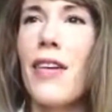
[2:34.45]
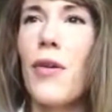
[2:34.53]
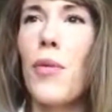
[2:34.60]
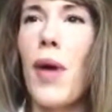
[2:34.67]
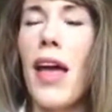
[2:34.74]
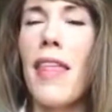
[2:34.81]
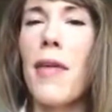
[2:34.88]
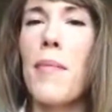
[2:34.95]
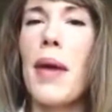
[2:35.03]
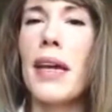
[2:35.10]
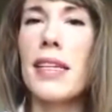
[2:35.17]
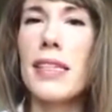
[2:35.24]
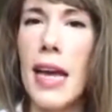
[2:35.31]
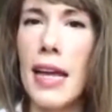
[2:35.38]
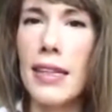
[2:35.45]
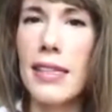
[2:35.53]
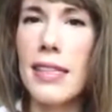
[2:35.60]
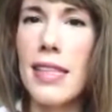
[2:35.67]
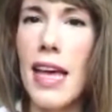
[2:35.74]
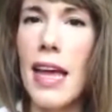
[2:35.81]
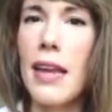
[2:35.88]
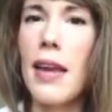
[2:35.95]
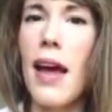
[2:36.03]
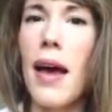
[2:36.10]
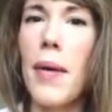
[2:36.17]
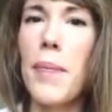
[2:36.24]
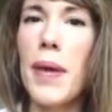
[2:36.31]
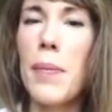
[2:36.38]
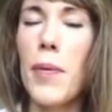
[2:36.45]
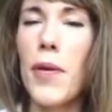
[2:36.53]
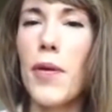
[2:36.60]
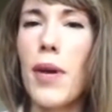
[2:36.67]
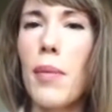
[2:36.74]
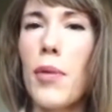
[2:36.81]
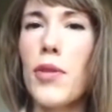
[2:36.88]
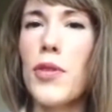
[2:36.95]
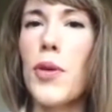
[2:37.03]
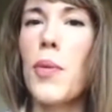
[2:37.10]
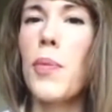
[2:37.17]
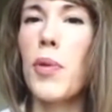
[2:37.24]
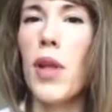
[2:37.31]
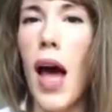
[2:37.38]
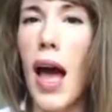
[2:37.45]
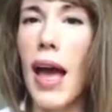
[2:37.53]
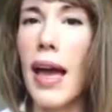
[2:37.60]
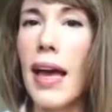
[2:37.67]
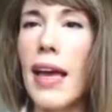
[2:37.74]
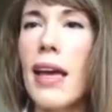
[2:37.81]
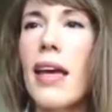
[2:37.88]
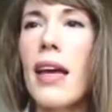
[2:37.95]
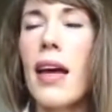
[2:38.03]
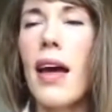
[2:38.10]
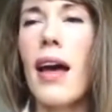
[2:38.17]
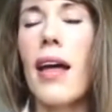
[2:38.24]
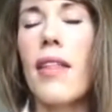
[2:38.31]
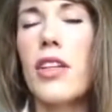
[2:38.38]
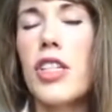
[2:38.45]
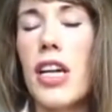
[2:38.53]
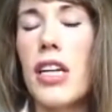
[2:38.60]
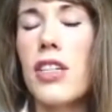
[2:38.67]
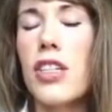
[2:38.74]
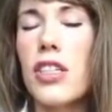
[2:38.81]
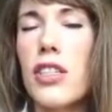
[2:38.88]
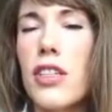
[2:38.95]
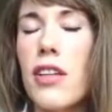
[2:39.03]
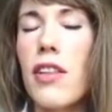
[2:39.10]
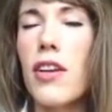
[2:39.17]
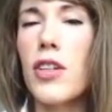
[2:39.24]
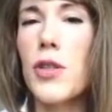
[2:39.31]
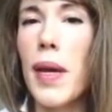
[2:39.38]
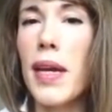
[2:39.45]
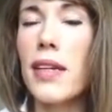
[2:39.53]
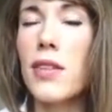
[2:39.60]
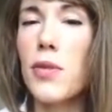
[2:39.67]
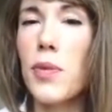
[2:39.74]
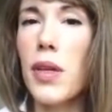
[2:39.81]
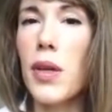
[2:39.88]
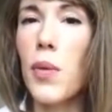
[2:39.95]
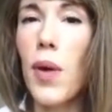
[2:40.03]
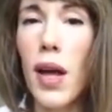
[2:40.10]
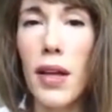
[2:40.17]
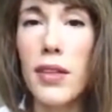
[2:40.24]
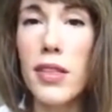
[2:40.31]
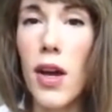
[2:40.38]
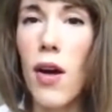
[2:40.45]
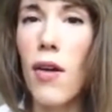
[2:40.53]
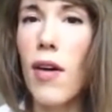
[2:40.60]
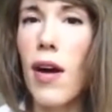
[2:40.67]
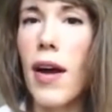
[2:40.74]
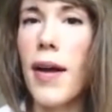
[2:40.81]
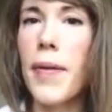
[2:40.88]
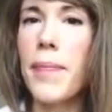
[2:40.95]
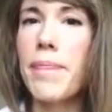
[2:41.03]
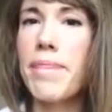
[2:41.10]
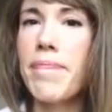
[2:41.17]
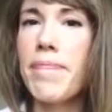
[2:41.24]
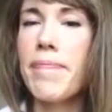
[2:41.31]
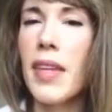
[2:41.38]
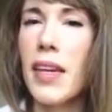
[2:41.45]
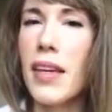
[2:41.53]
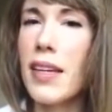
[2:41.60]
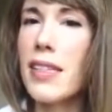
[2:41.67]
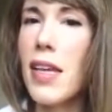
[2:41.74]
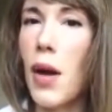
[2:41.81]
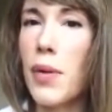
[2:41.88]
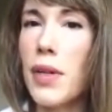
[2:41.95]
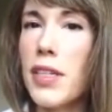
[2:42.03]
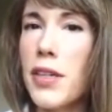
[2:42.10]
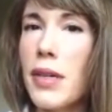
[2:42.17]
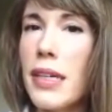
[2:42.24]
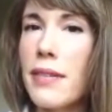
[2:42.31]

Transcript: a way that makes sense, then people are able to apply the changes to their space really well. So that's how we do it.